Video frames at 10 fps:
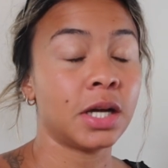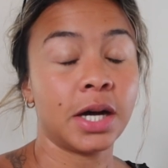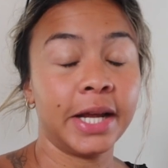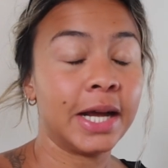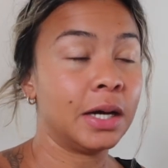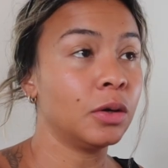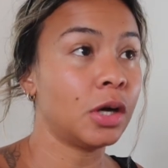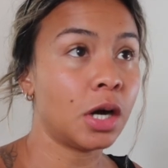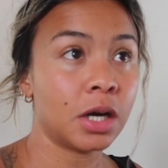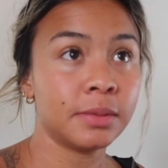cutting
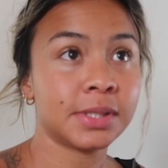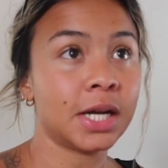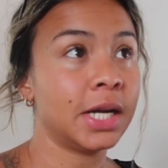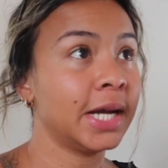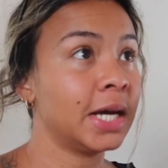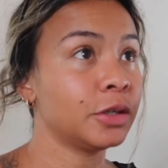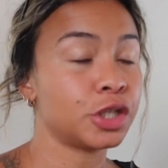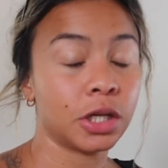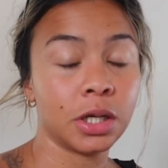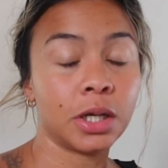out carbs, cutting out
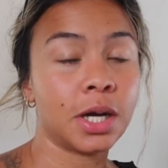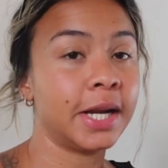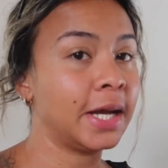sugar,